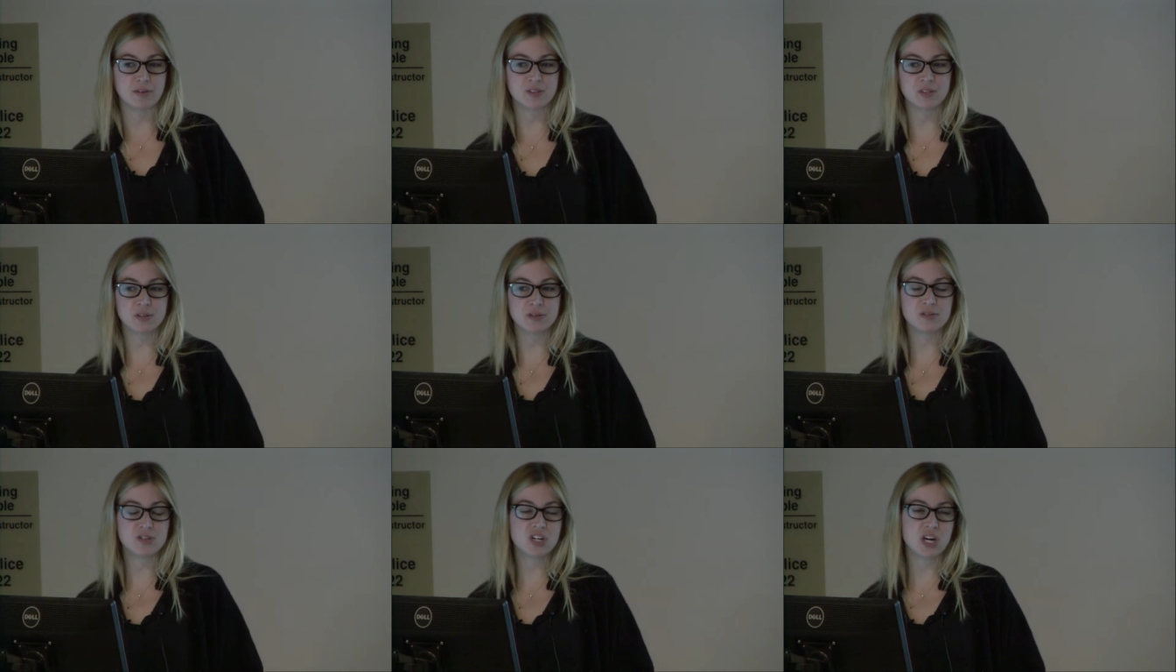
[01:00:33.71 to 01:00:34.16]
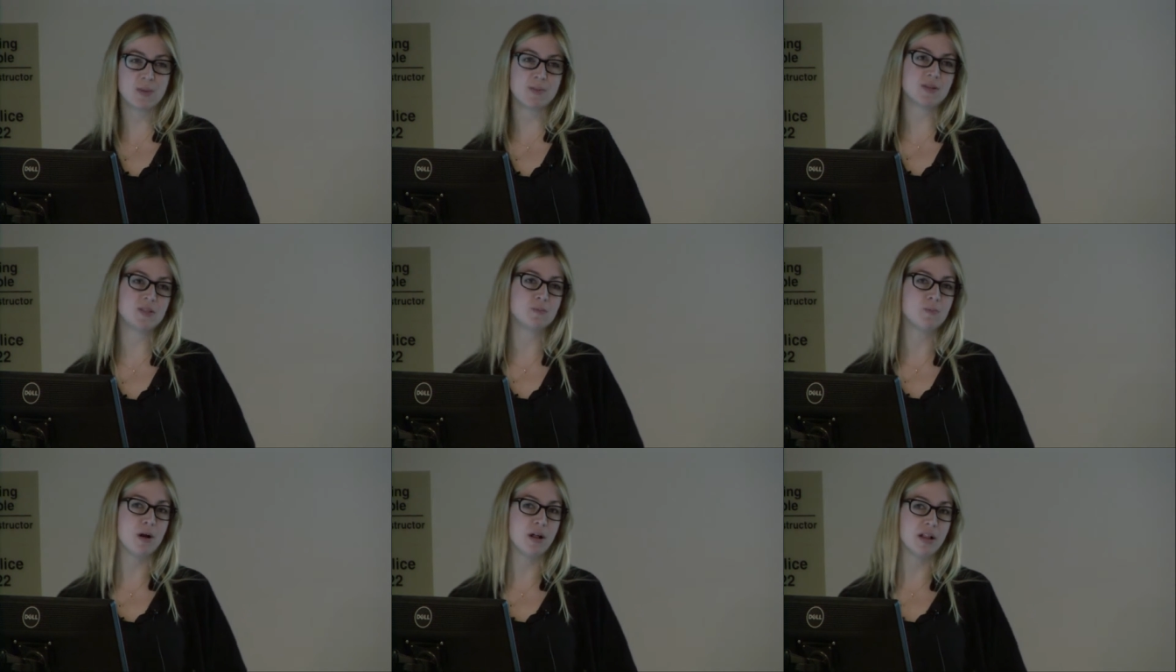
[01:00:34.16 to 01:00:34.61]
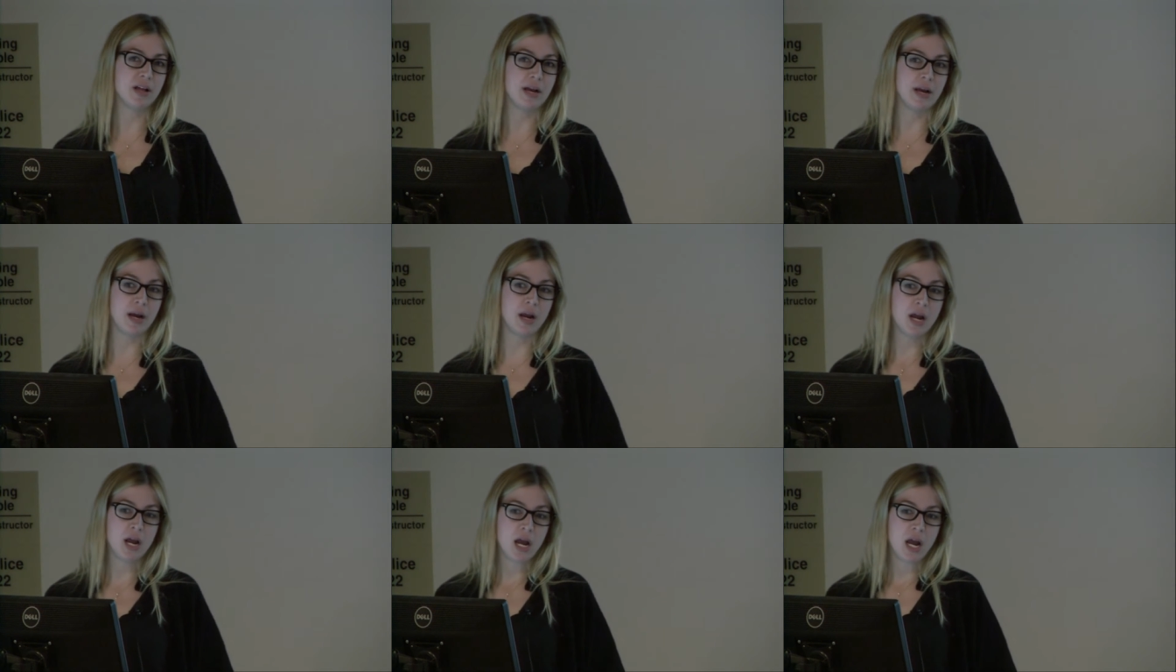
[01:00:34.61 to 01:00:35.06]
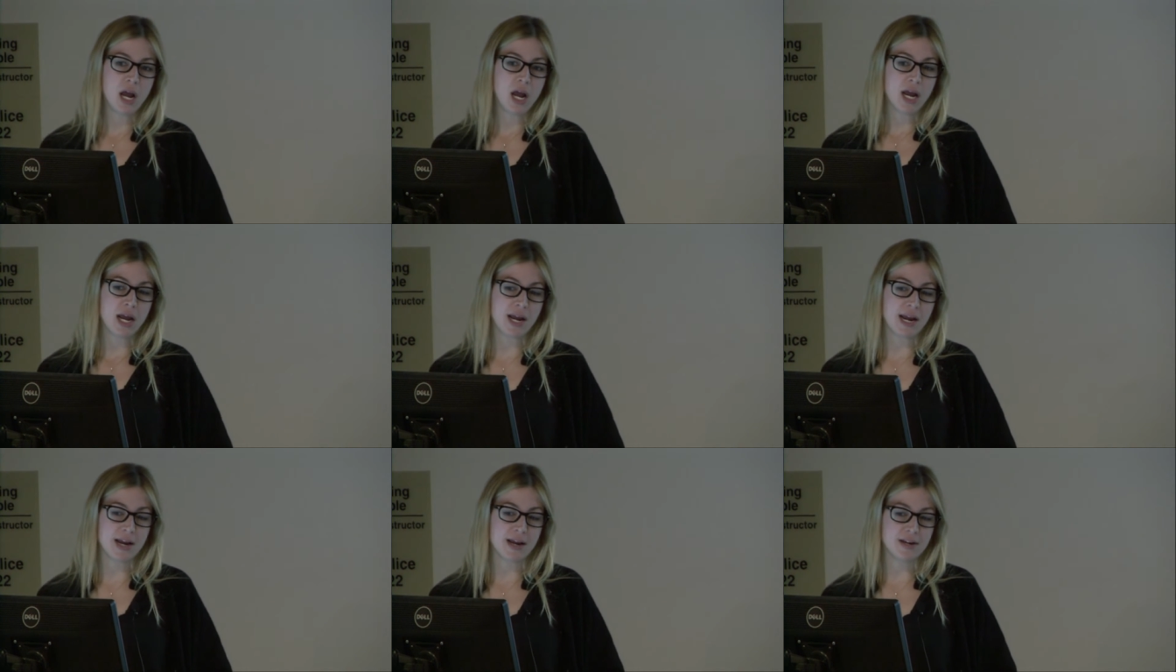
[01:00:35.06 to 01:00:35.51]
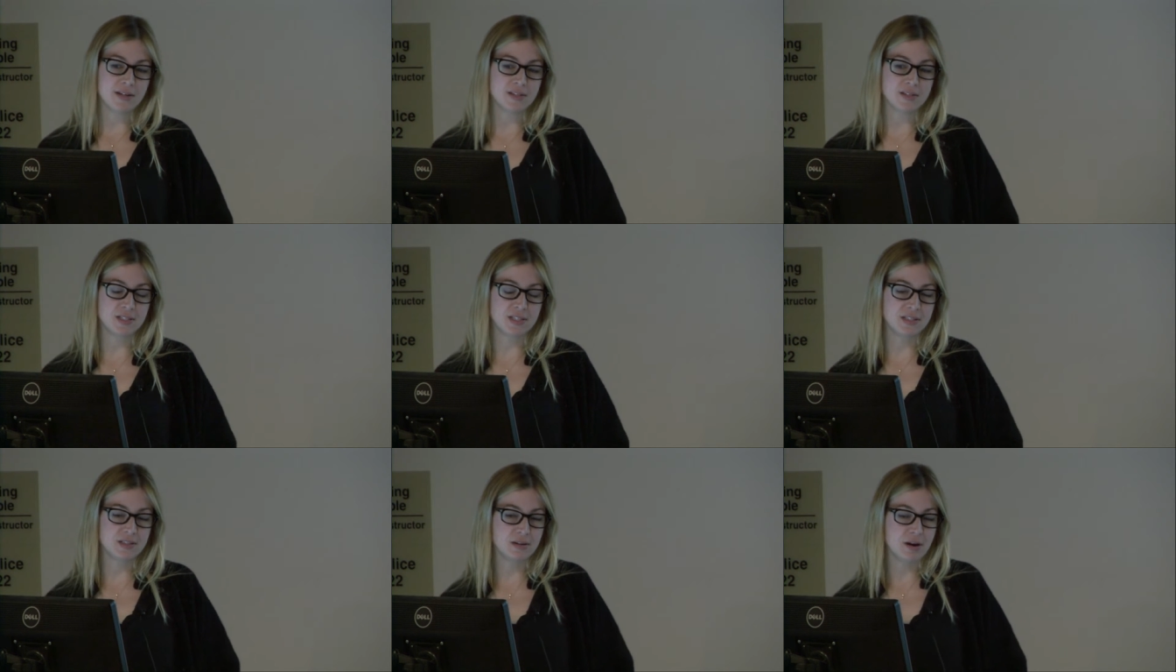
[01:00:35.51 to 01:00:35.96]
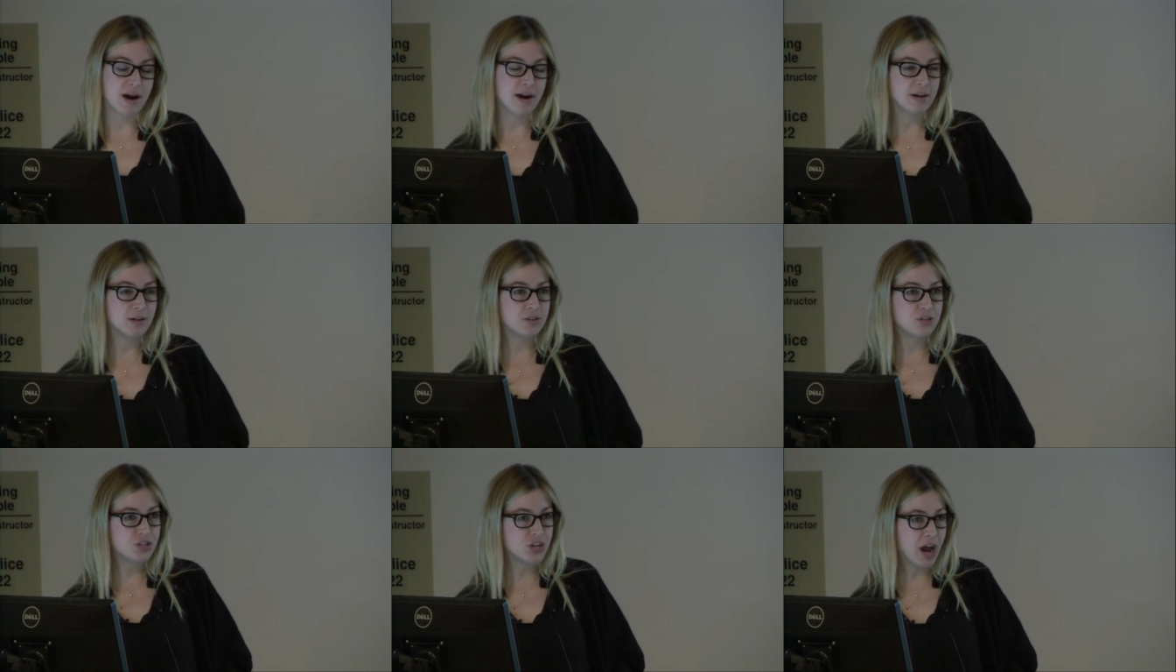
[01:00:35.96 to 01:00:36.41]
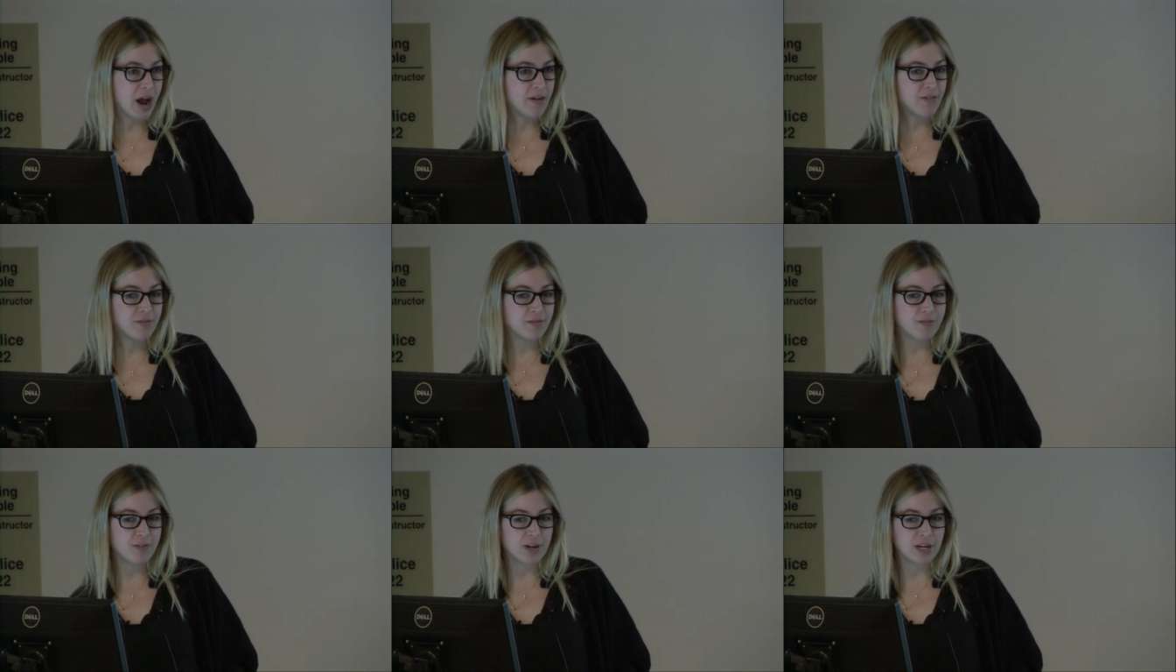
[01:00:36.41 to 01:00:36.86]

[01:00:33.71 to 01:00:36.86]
So Seamus Mullen is, he's an iron chef.